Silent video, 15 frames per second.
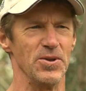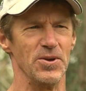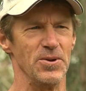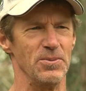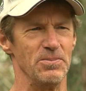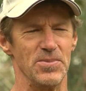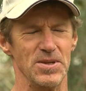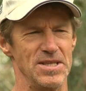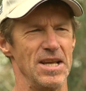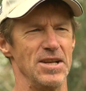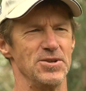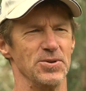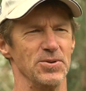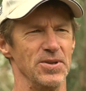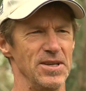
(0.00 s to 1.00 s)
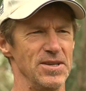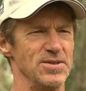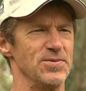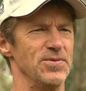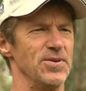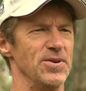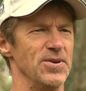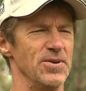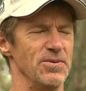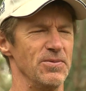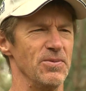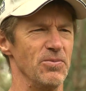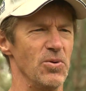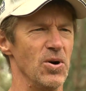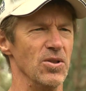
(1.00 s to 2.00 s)
the potential is for
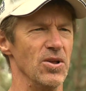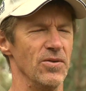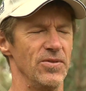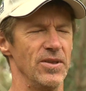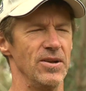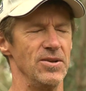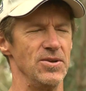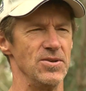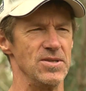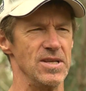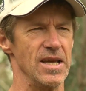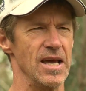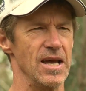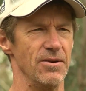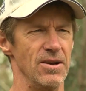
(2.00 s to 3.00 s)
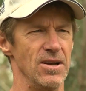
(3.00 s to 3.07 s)
wildlife that are using our